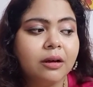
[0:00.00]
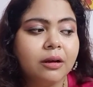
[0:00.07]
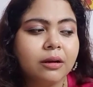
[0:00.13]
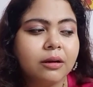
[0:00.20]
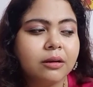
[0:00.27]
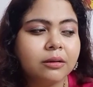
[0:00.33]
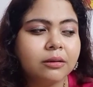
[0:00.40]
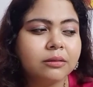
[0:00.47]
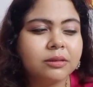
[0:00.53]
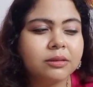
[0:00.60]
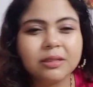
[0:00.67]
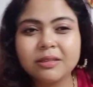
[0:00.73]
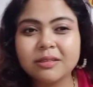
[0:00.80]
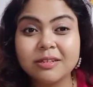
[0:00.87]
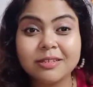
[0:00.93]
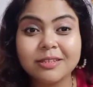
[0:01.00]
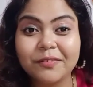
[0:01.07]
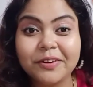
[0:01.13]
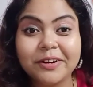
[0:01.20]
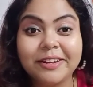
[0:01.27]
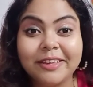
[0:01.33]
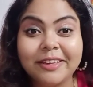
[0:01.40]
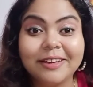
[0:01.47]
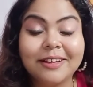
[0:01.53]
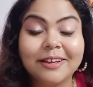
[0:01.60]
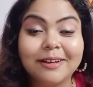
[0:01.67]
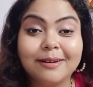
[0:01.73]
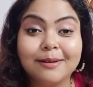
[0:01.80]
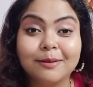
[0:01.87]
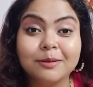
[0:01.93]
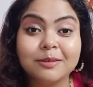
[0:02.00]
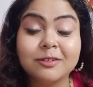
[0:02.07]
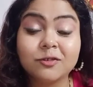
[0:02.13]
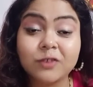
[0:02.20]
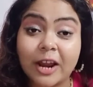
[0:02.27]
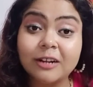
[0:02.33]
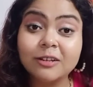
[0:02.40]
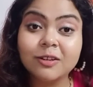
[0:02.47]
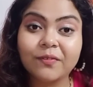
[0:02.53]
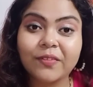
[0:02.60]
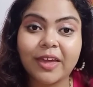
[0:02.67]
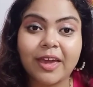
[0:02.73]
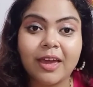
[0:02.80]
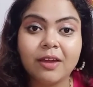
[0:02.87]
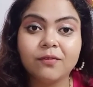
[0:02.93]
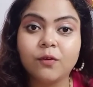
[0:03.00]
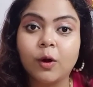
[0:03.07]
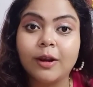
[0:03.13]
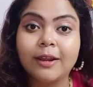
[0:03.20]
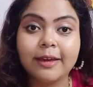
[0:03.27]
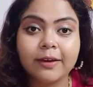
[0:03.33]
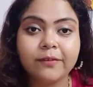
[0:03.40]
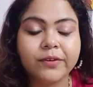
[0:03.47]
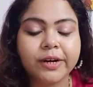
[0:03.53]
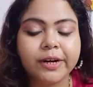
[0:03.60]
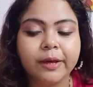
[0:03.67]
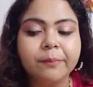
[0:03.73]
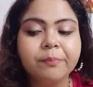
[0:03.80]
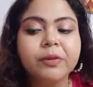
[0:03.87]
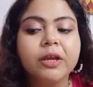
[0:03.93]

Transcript: Uh, sixty seventy uh, strands of the hair falling every day.